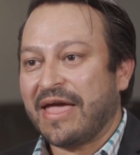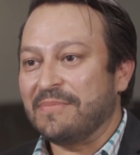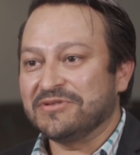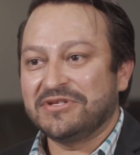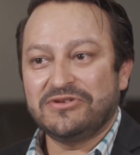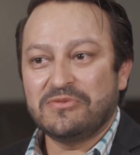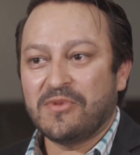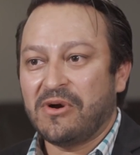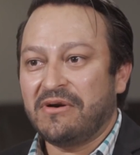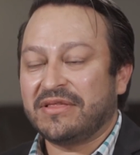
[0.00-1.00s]
able to do
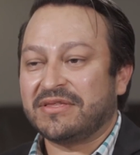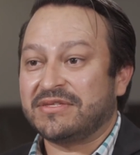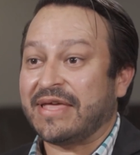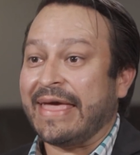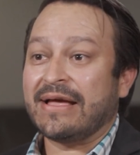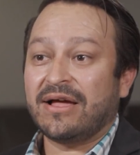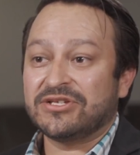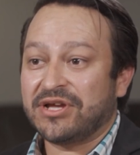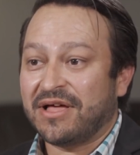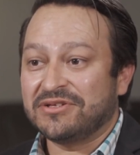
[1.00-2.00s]
more and take on
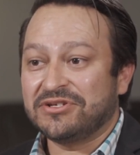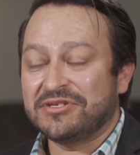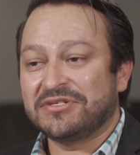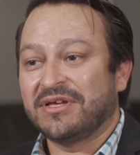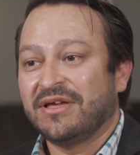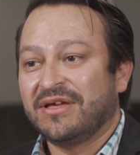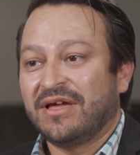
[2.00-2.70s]
challenges,